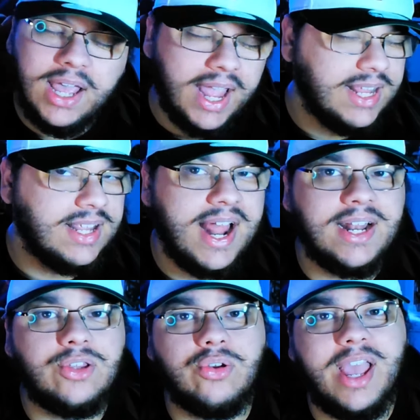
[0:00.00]
it's an
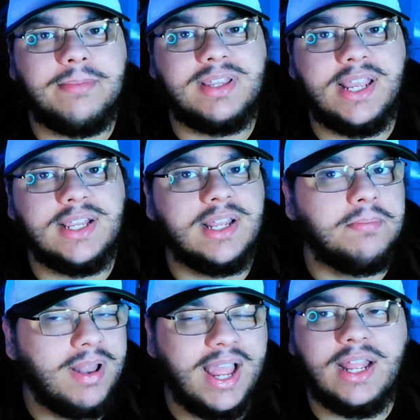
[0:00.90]
82 game season,
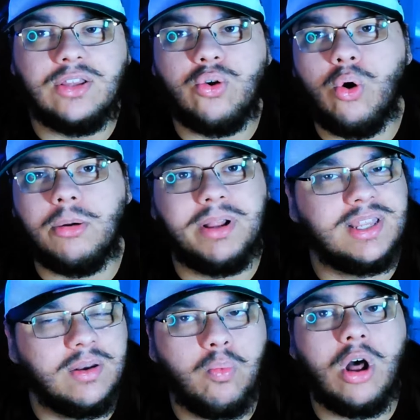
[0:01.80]
playing tournaments
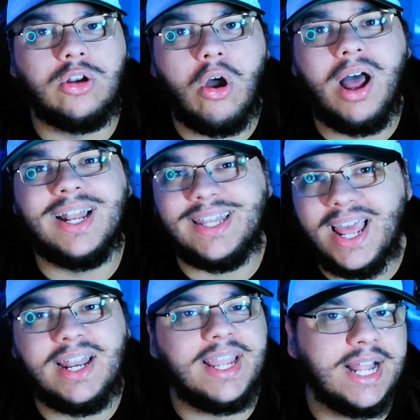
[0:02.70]
and whatnot, and
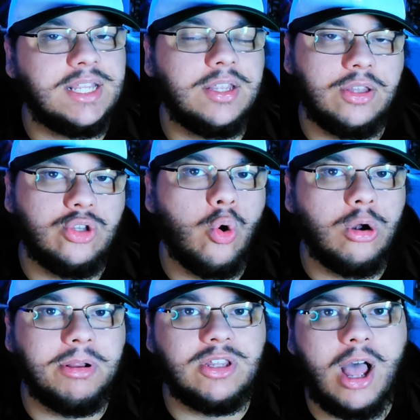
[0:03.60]
then it gets to the
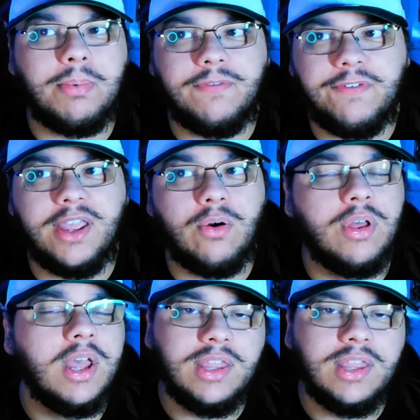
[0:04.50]
tournament type of feel,